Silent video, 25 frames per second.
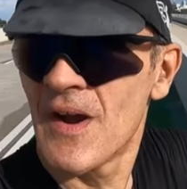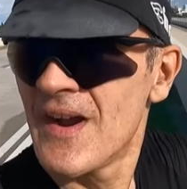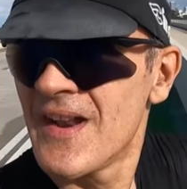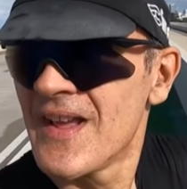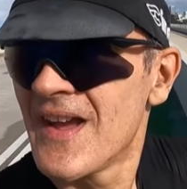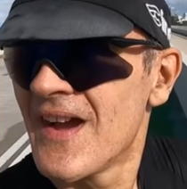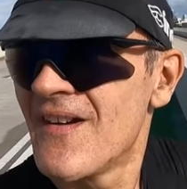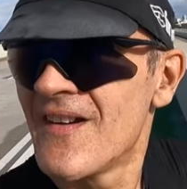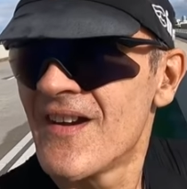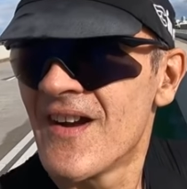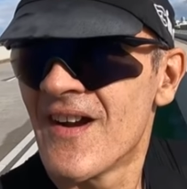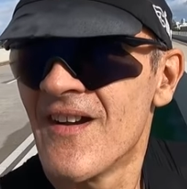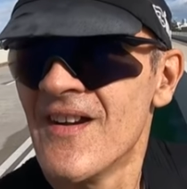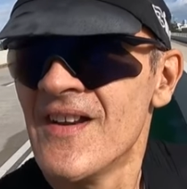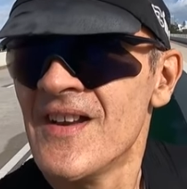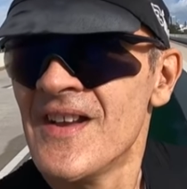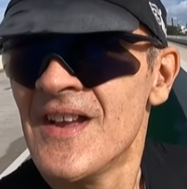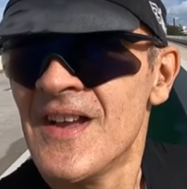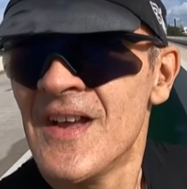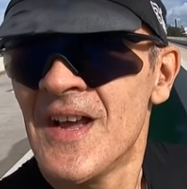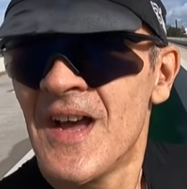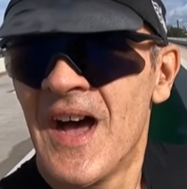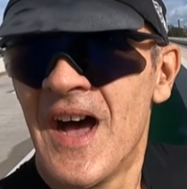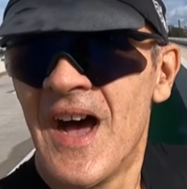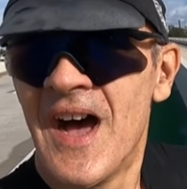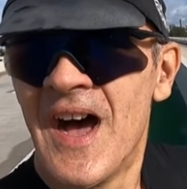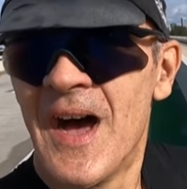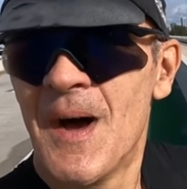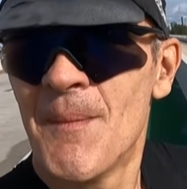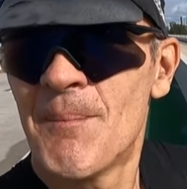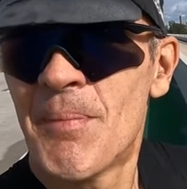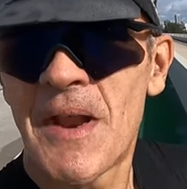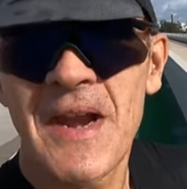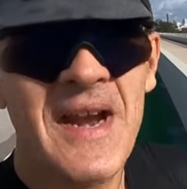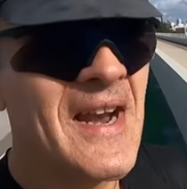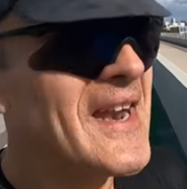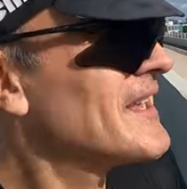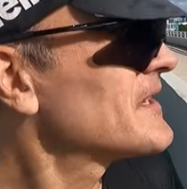riding out here,
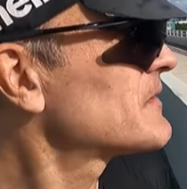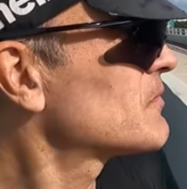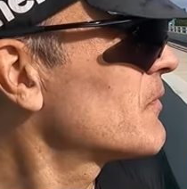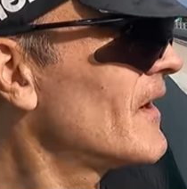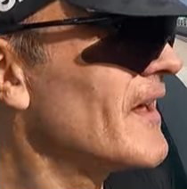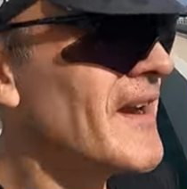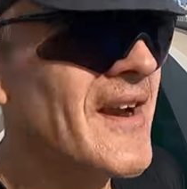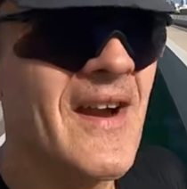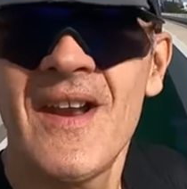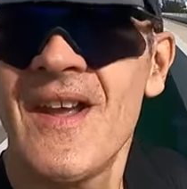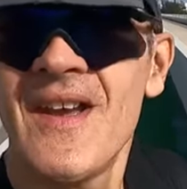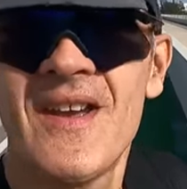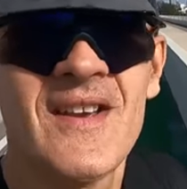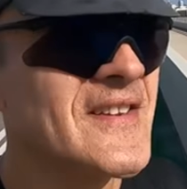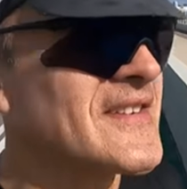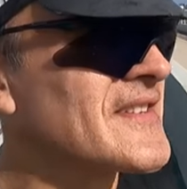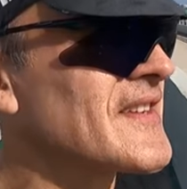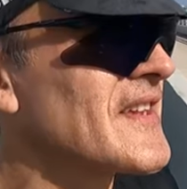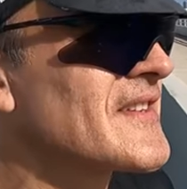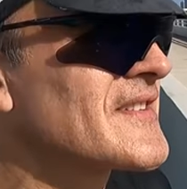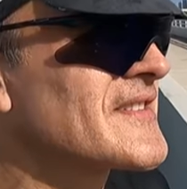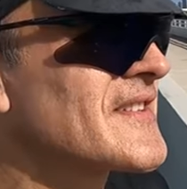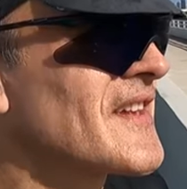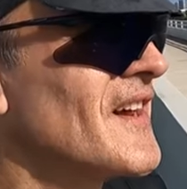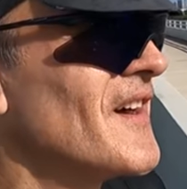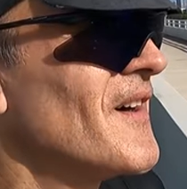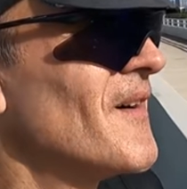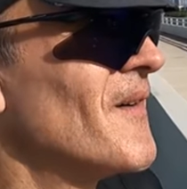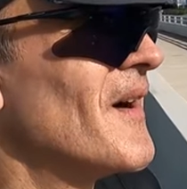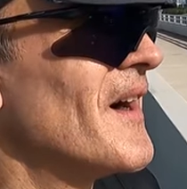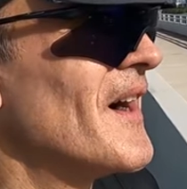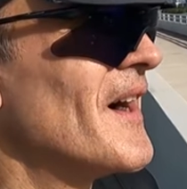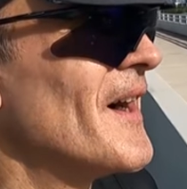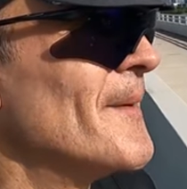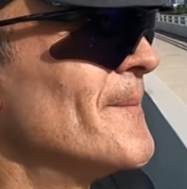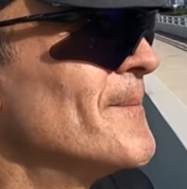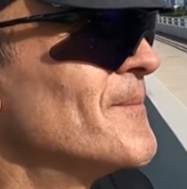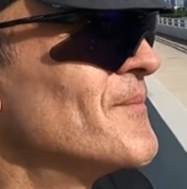but it is what it is.
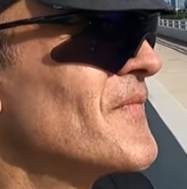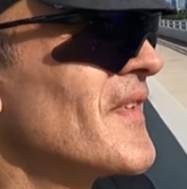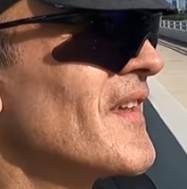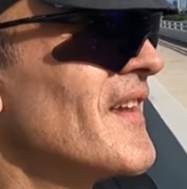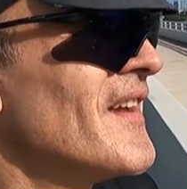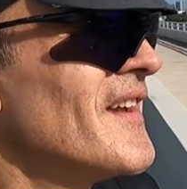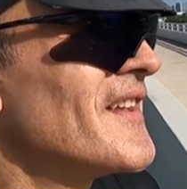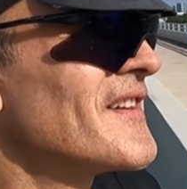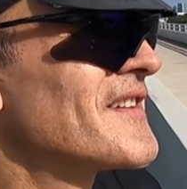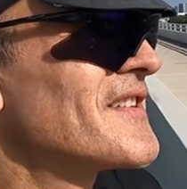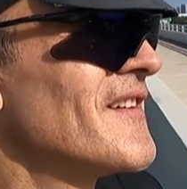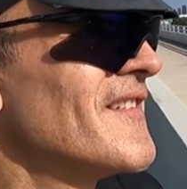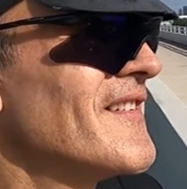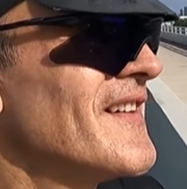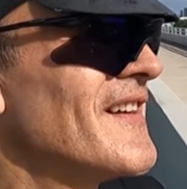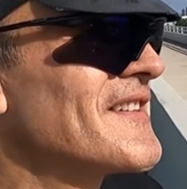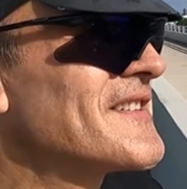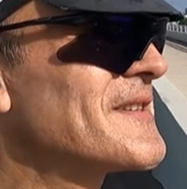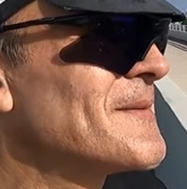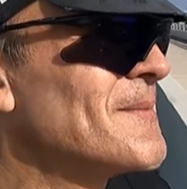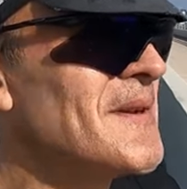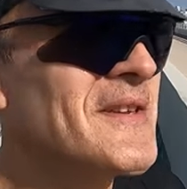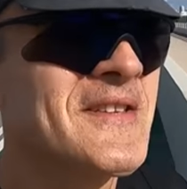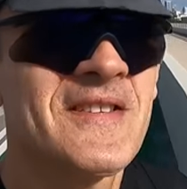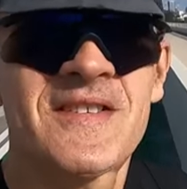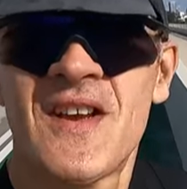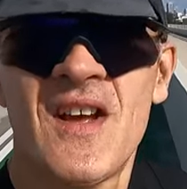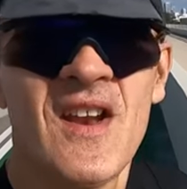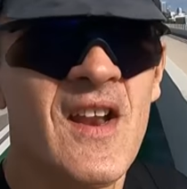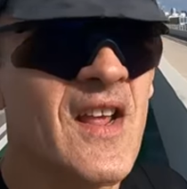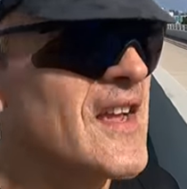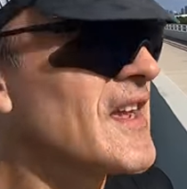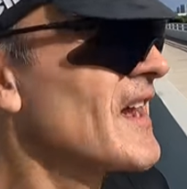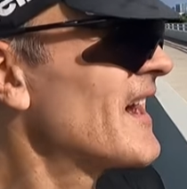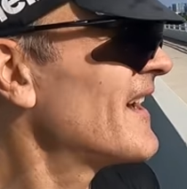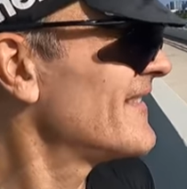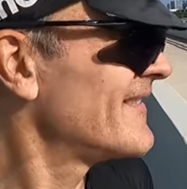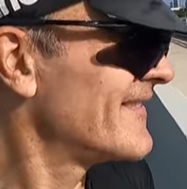So turned out to be
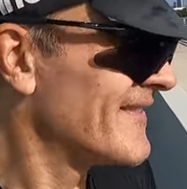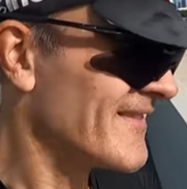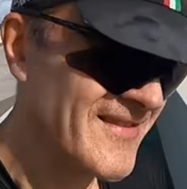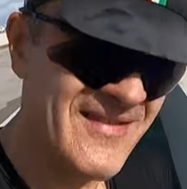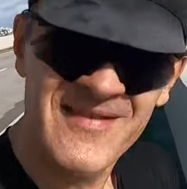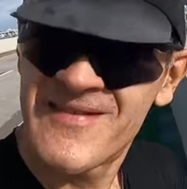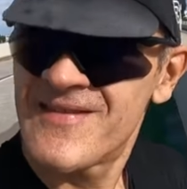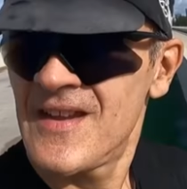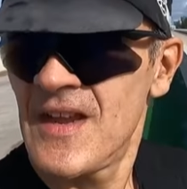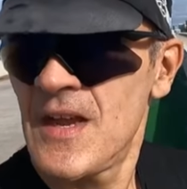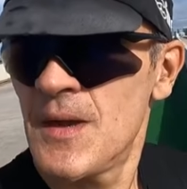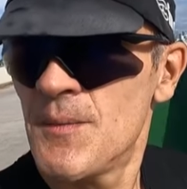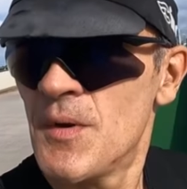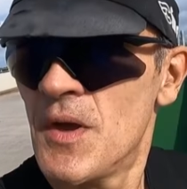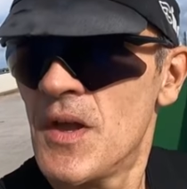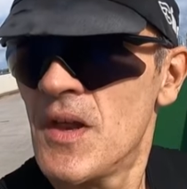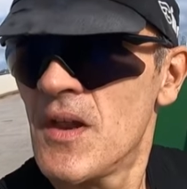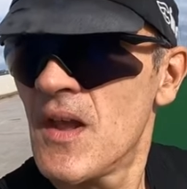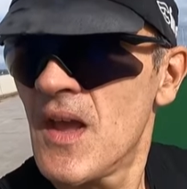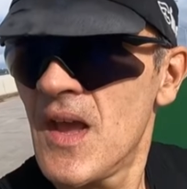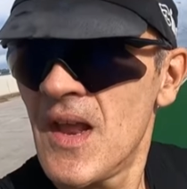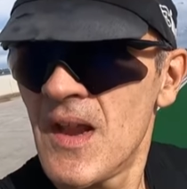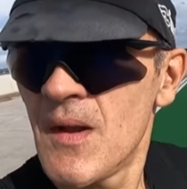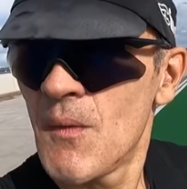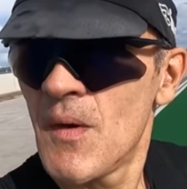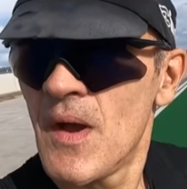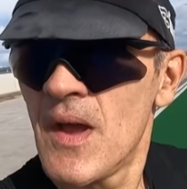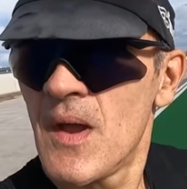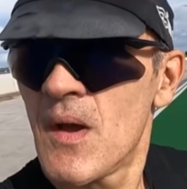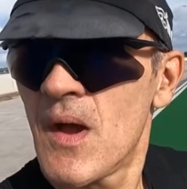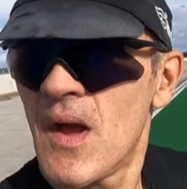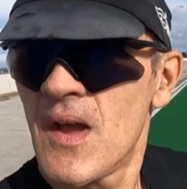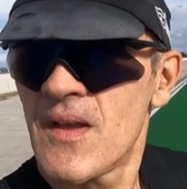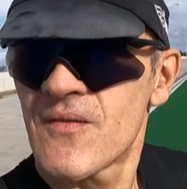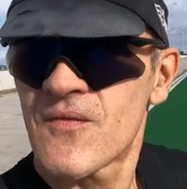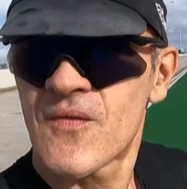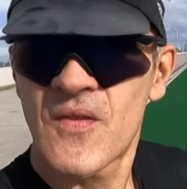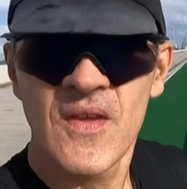sunny, god damn it. Anyway,
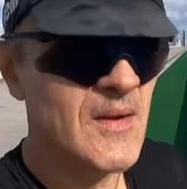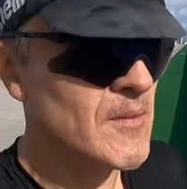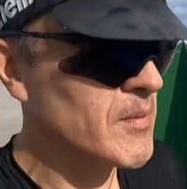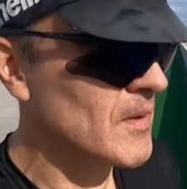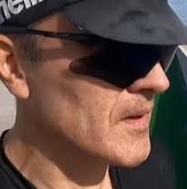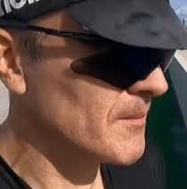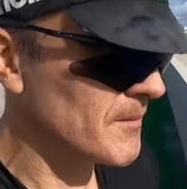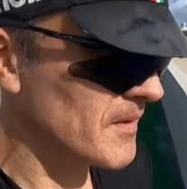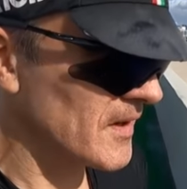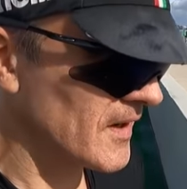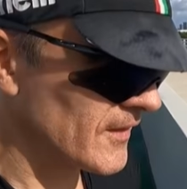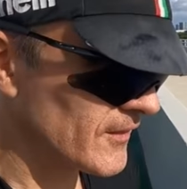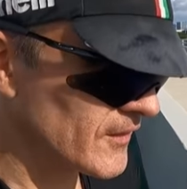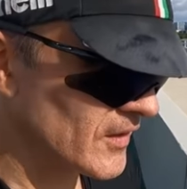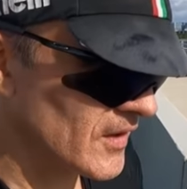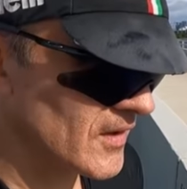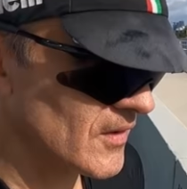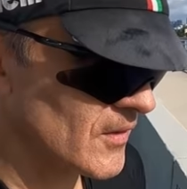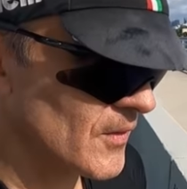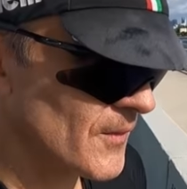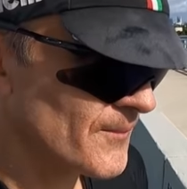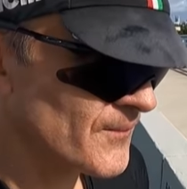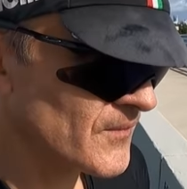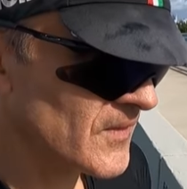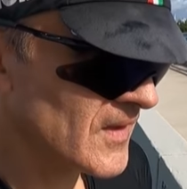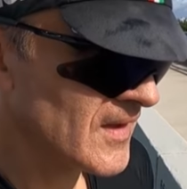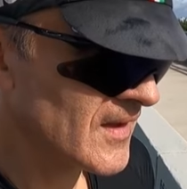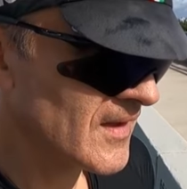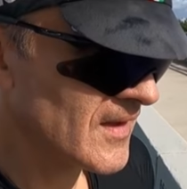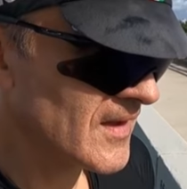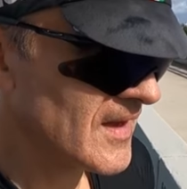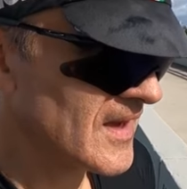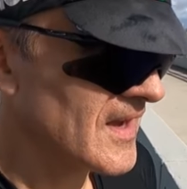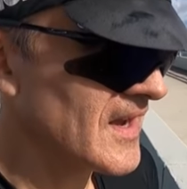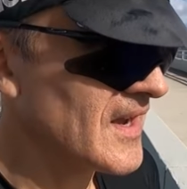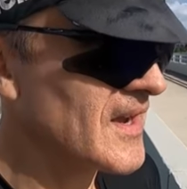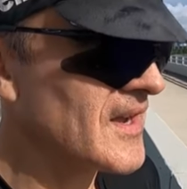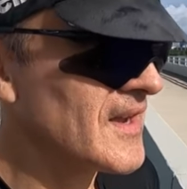I think what I'm gonna do
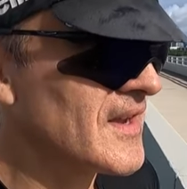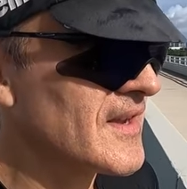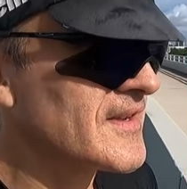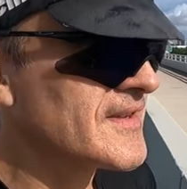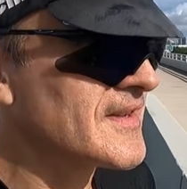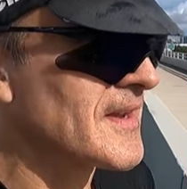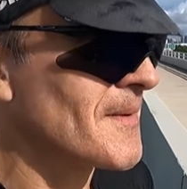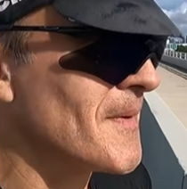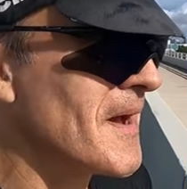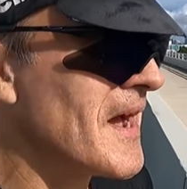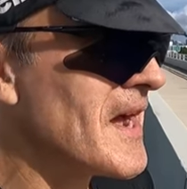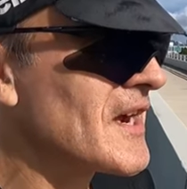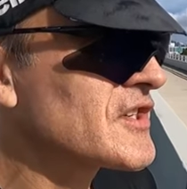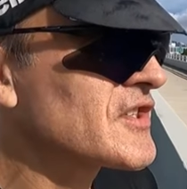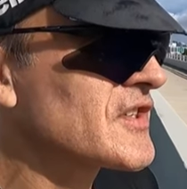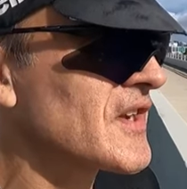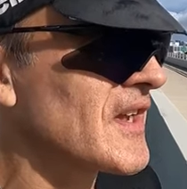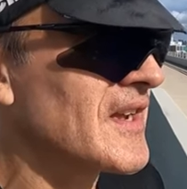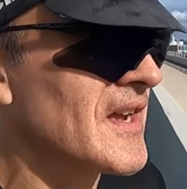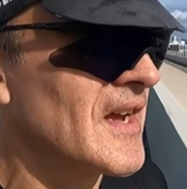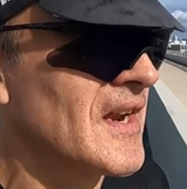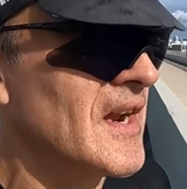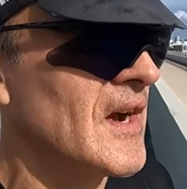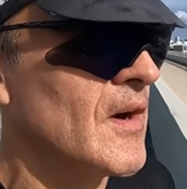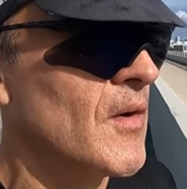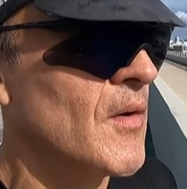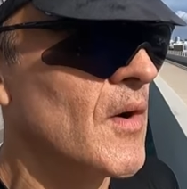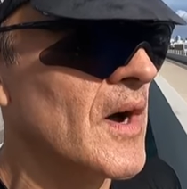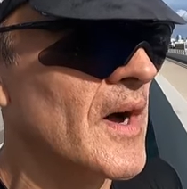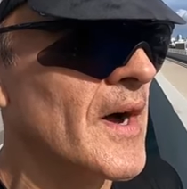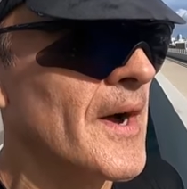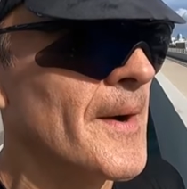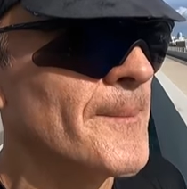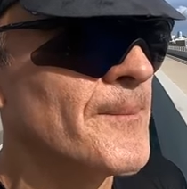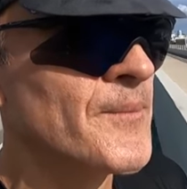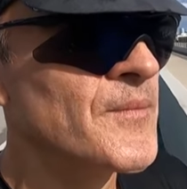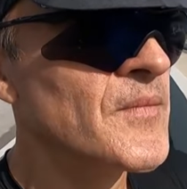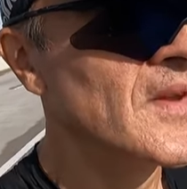is I'm actually
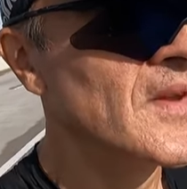gonna